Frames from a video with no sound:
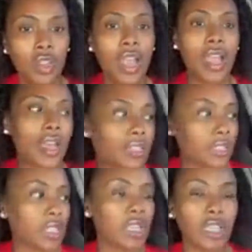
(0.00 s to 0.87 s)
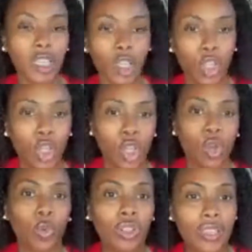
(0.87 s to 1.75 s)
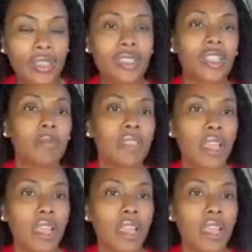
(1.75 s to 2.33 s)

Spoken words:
They're asking, will they still